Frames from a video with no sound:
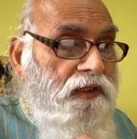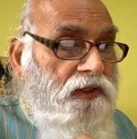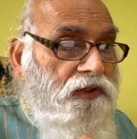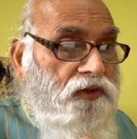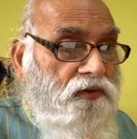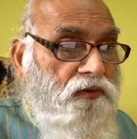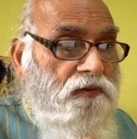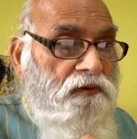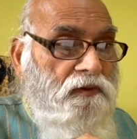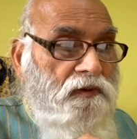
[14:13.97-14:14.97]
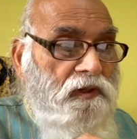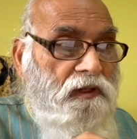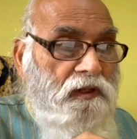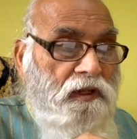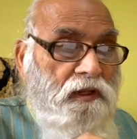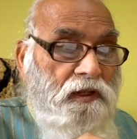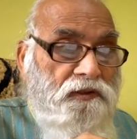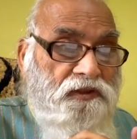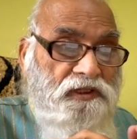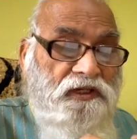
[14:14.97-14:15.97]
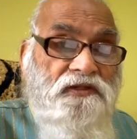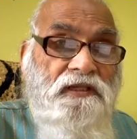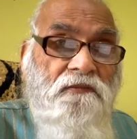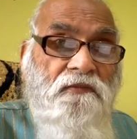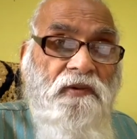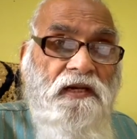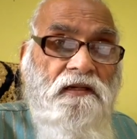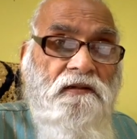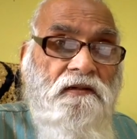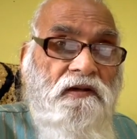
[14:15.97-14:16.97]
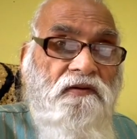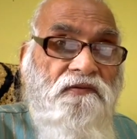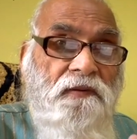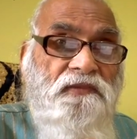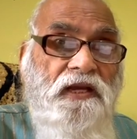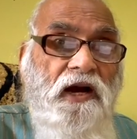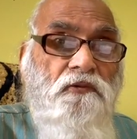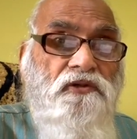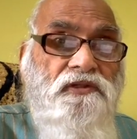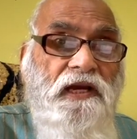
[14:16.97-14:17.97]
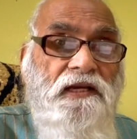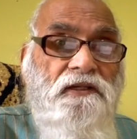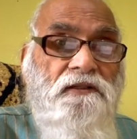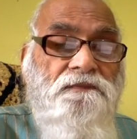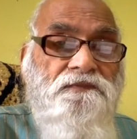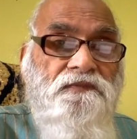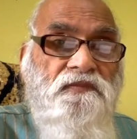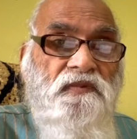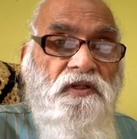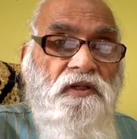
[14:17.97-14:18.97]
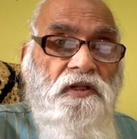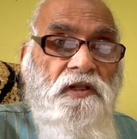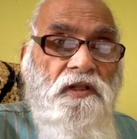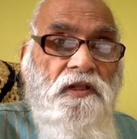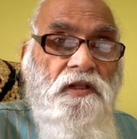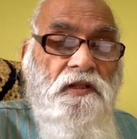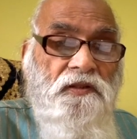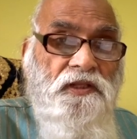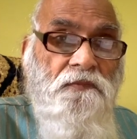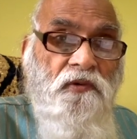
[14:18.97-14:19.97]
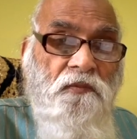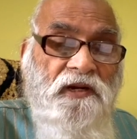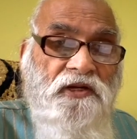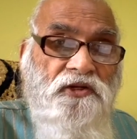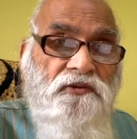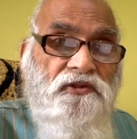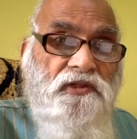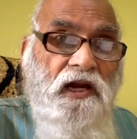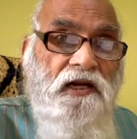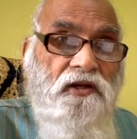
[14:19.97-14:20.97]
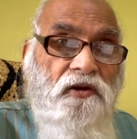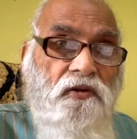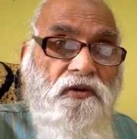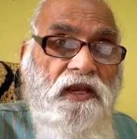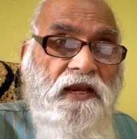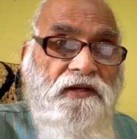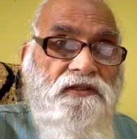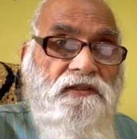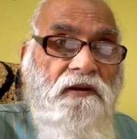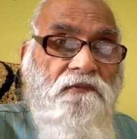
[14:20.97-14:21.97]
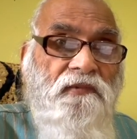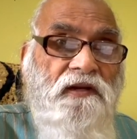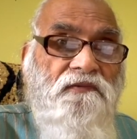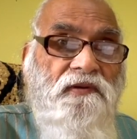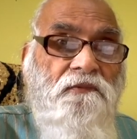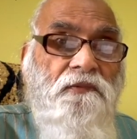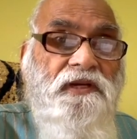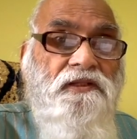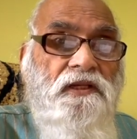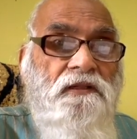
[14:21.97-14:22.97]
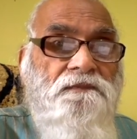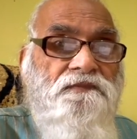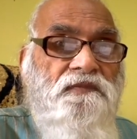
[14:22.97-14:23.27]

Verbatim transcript: You see someone from the outside. The moment you start looking at someone from within,